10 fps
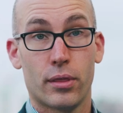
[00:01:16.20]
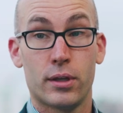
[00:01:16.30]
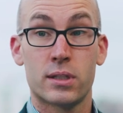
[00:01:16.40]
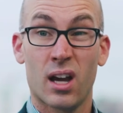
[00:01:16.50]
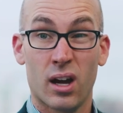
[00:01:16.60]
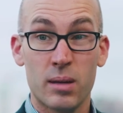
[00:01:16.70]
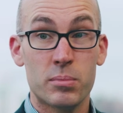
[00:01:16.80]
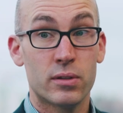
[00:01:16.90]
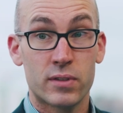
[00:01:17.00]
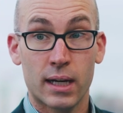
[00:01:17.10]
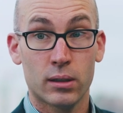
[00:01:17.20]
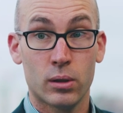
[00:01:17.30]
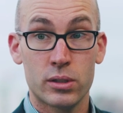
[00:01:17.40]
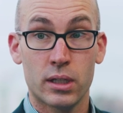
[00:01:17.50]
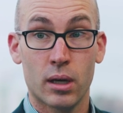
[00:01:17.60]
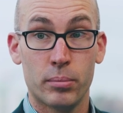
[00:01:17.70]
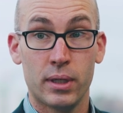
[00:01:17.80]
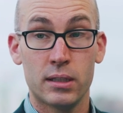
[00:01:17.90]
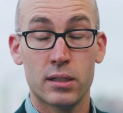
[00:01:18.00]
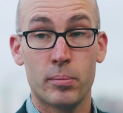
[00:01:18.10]
The types of technology
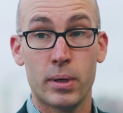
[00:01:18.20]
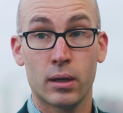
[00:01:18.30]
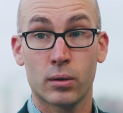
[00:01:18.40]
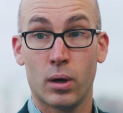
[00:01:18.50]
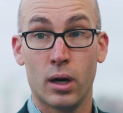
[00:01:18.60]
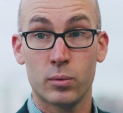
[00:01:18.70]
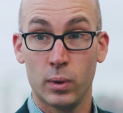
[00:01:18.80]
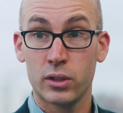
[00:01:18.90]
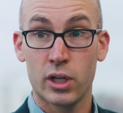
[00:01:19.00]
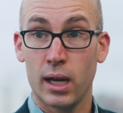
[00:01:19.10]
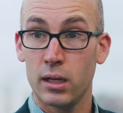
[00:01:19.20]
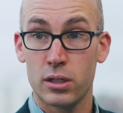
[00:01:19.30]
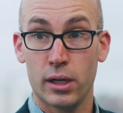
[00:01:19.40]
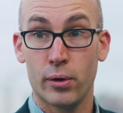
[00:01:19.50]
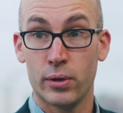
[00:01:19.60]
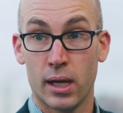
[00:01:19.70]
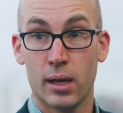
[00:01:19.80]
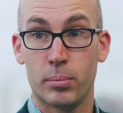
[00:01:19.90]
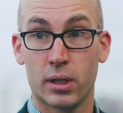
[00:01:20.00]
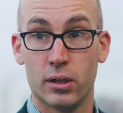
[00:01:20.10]
companies that are being acquired will change year on
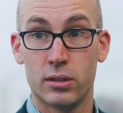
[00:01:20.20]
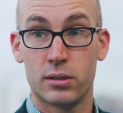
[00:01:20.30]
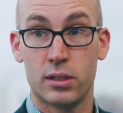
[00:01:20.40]
year because